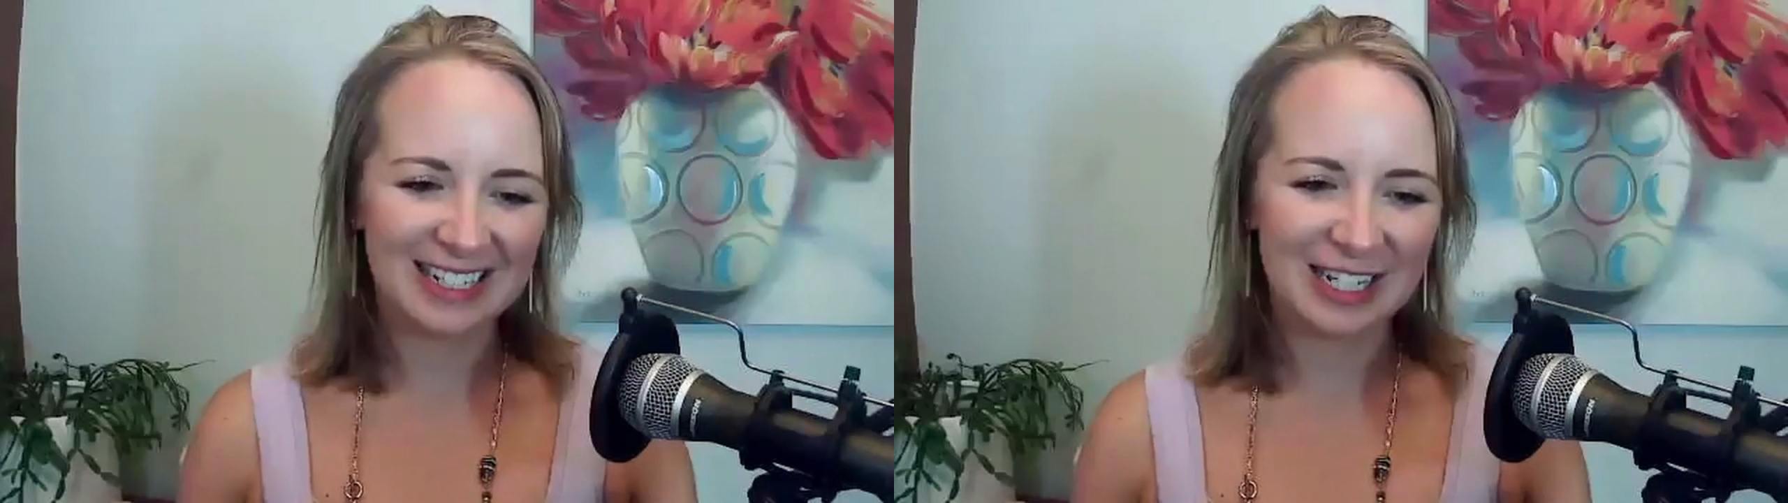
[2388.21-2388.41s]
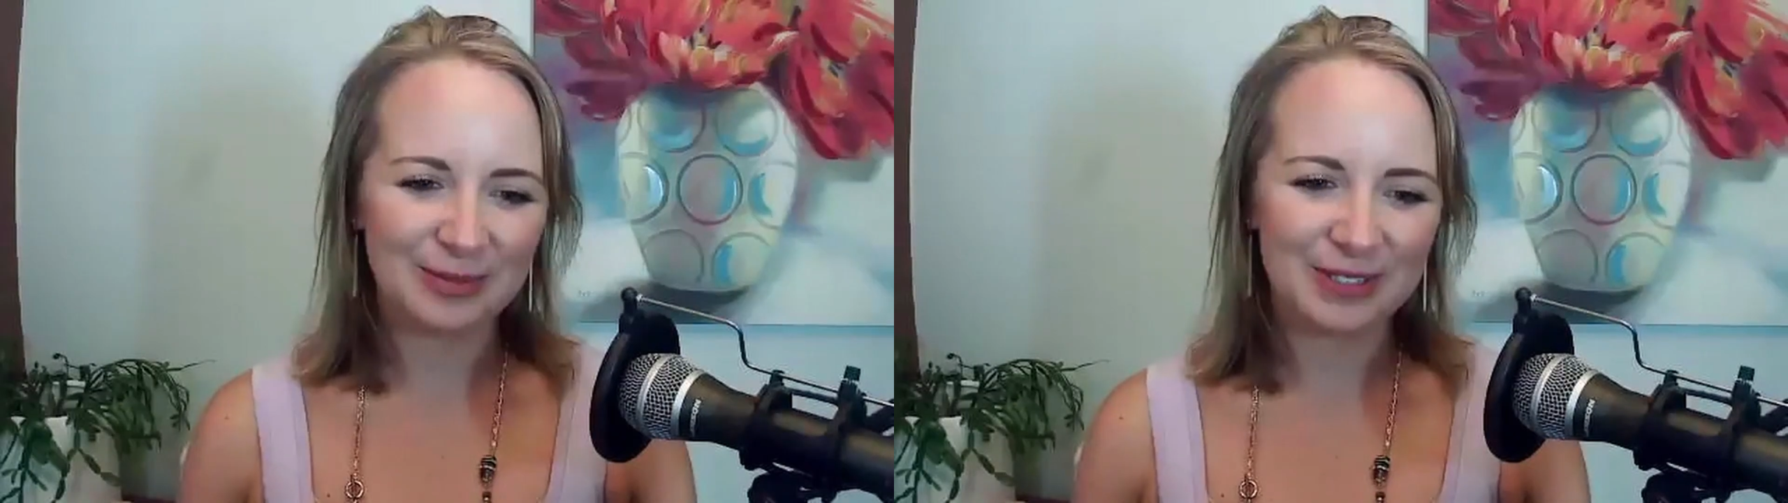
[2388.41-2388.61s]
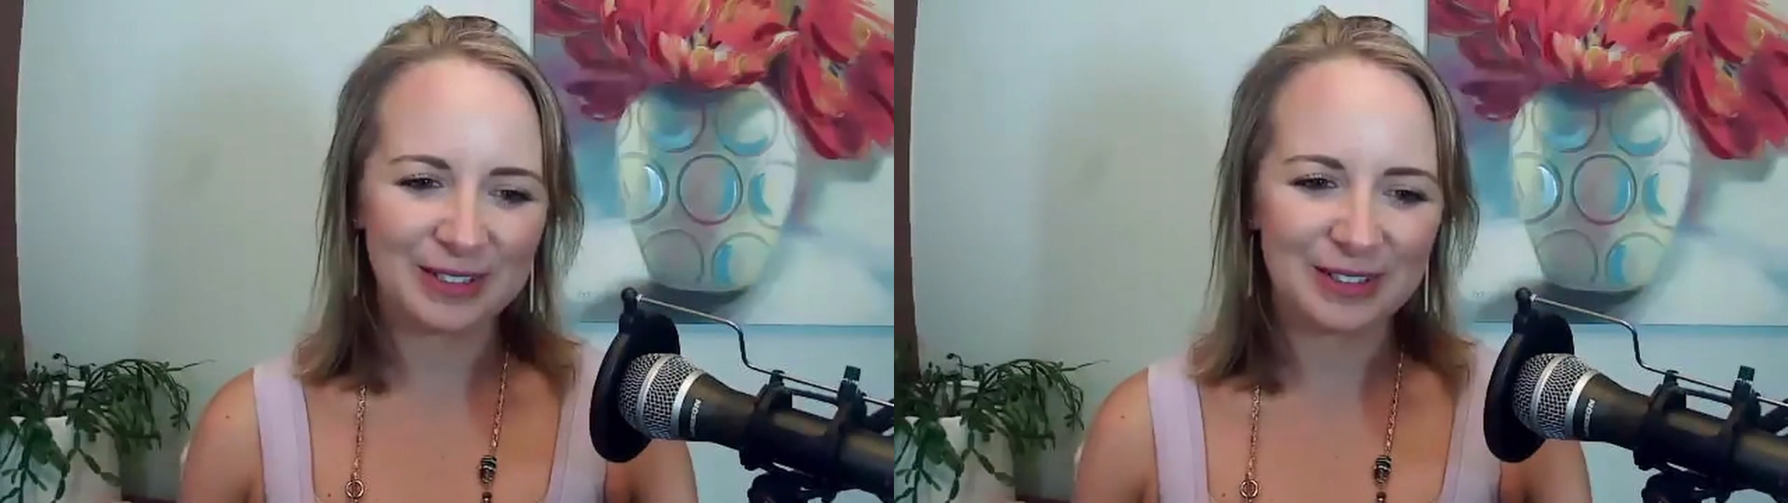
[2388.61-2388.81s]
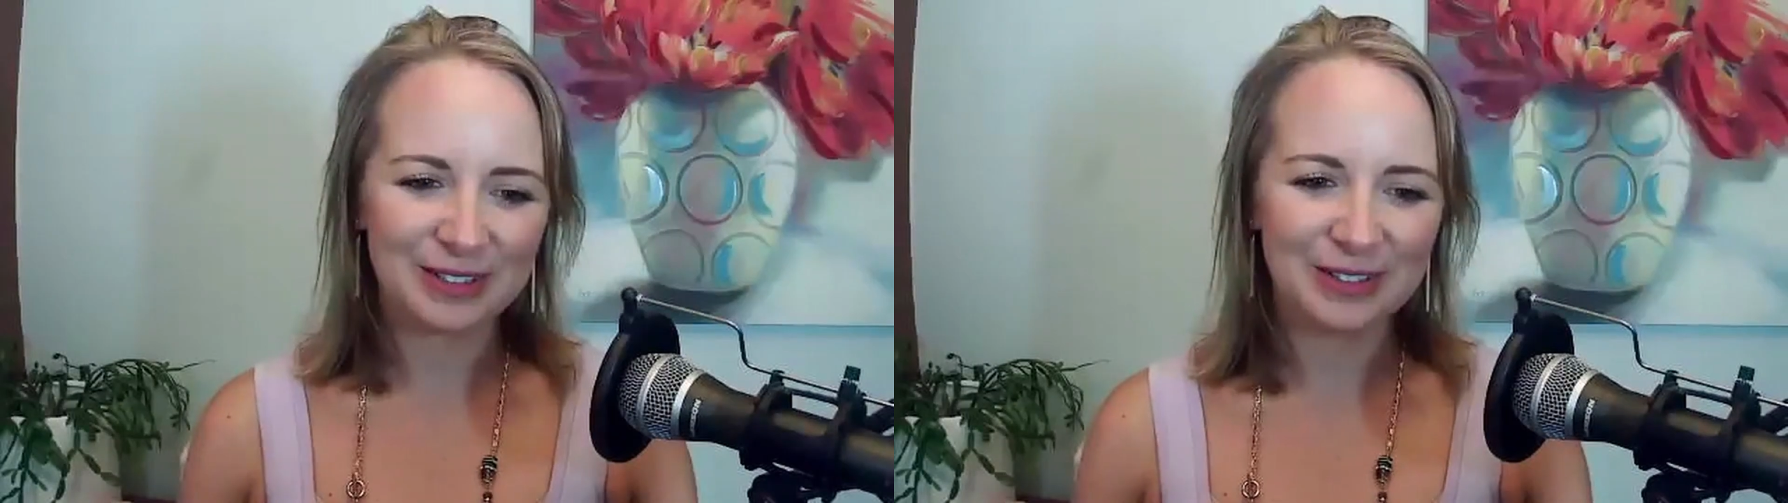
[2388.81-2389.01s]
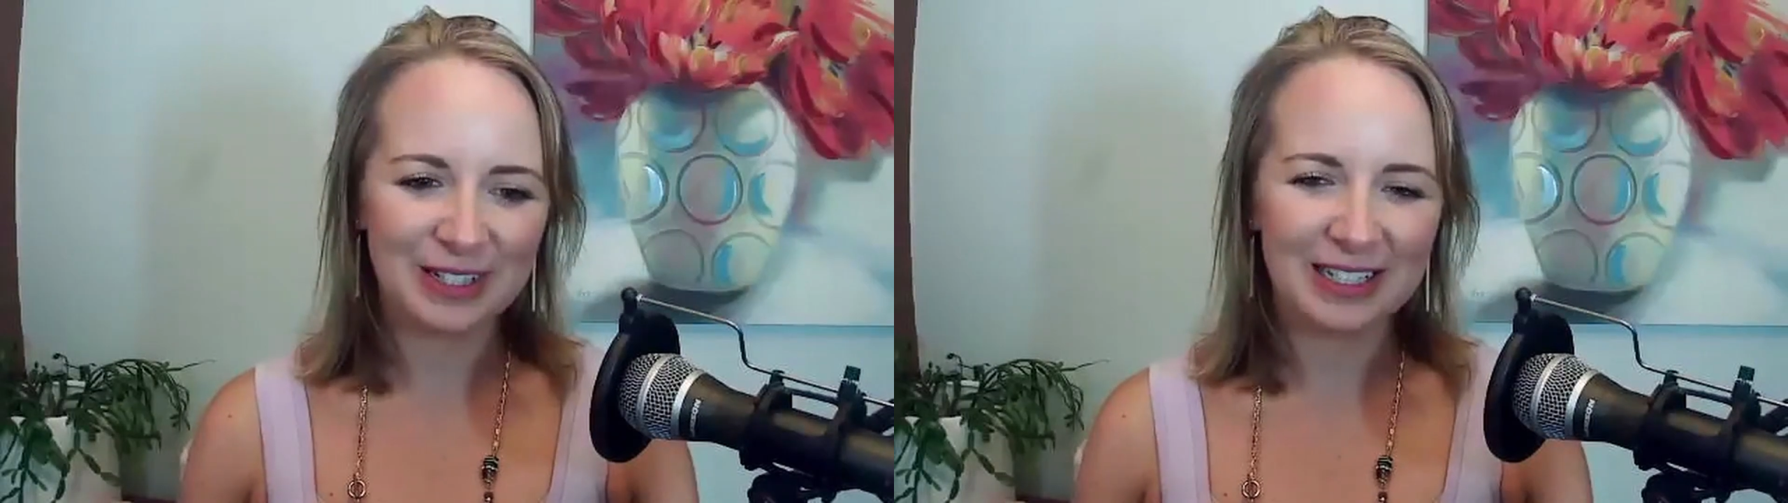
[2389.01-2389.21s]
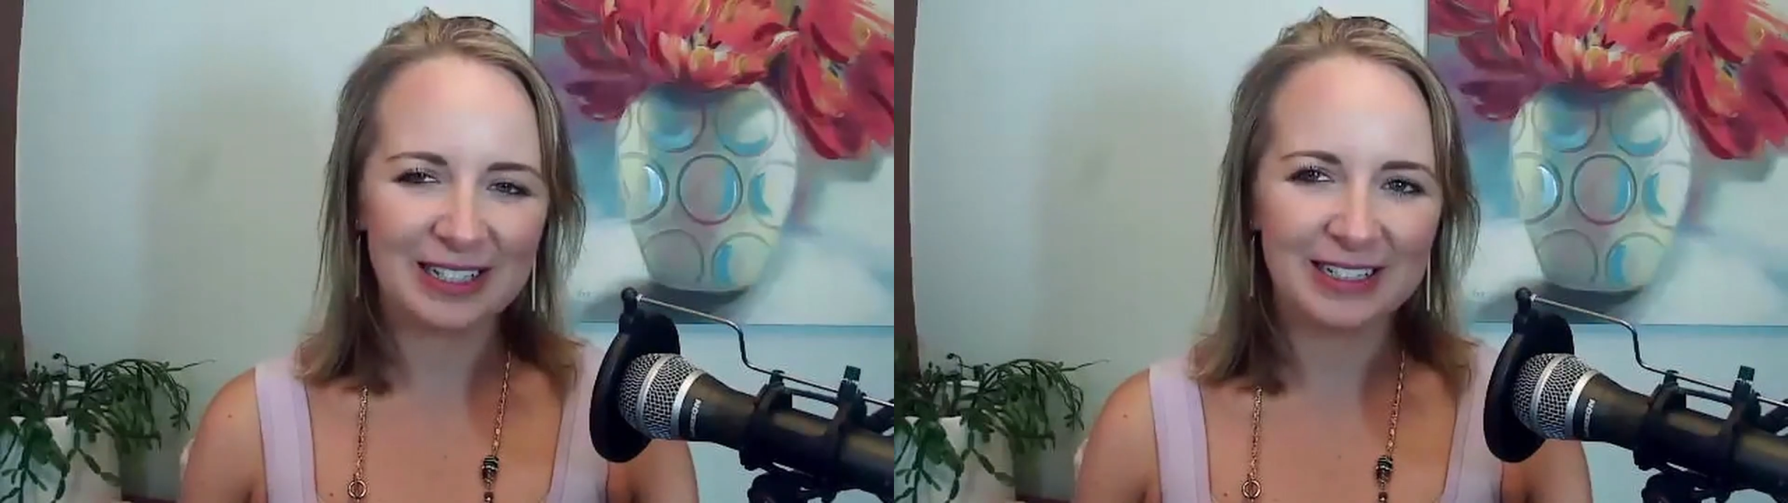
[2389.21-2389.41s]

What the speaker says: Absolutely.